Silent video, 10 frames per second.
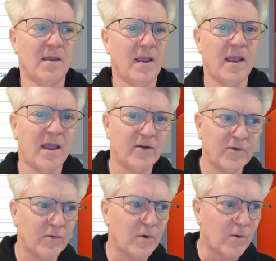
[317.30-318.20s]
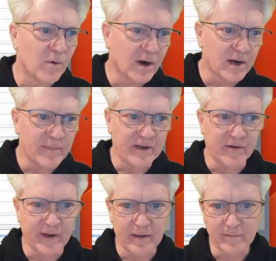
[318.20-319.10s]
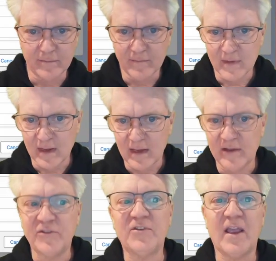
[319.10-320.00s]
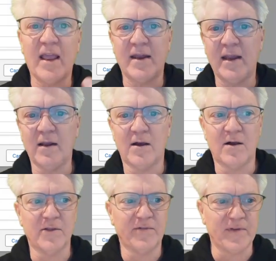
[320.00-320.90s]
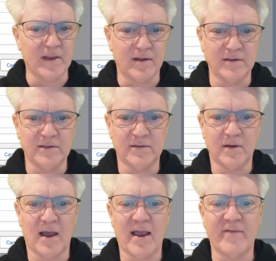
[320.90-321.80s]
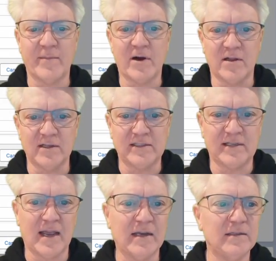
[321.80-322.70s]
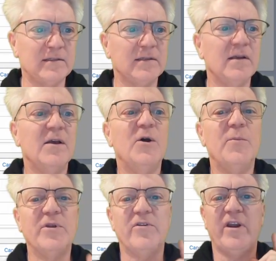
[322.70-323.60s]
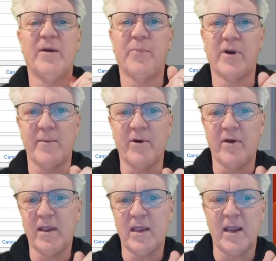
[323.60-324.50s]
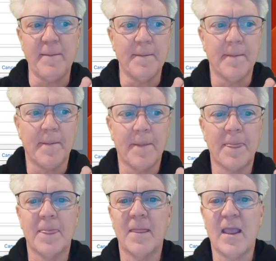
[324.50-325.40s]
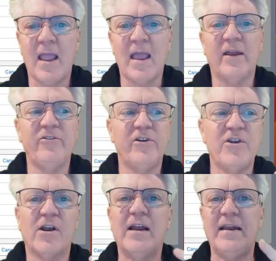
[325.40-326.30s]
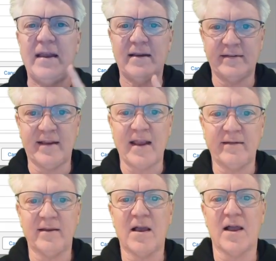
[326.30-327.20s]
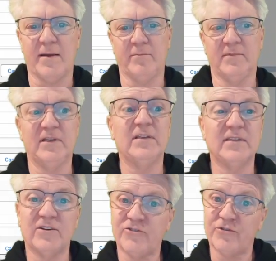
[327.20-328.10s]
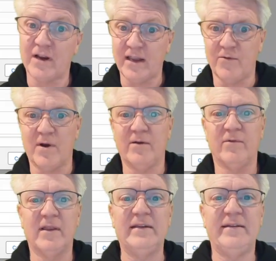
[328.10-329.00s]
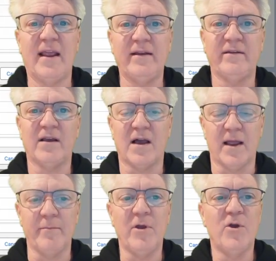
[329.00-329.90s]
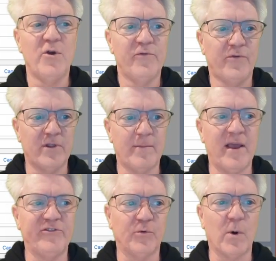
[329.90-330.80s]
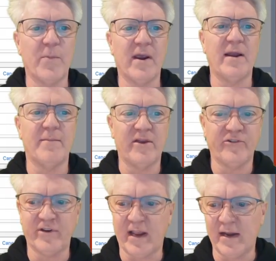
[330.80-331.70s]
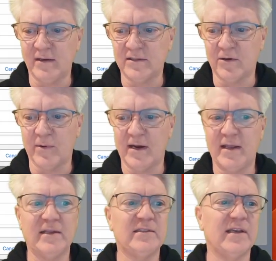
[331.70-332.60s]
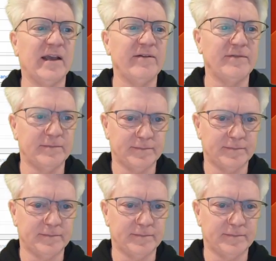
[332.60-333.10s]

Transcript: And what we're going to be doing is scanning all the fields. I have them all as text, but you need a primary key and you're going to need a date time. This is a tricky one. The date time for the measure. We're bringing in measure data, so we're going to hit save.